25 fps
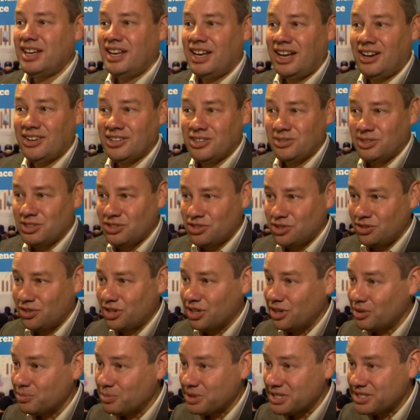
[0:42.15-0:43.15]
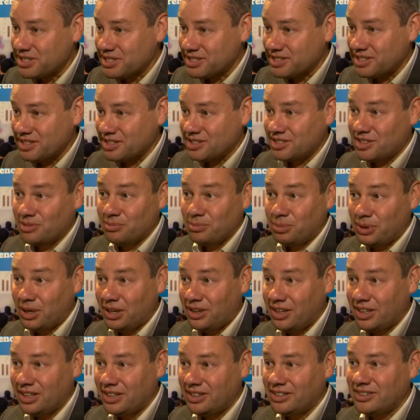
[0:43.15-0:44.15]
how to ensure that your business is
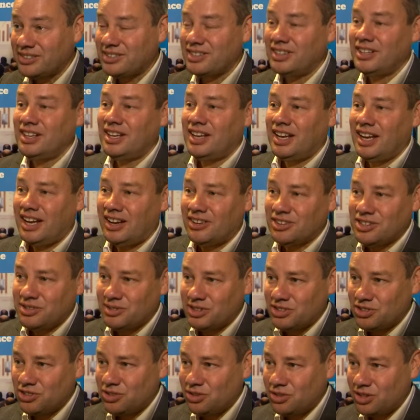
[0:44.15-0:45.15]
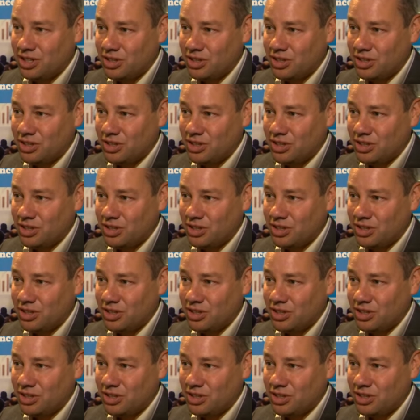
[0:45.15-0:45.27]
compliant, how to ensure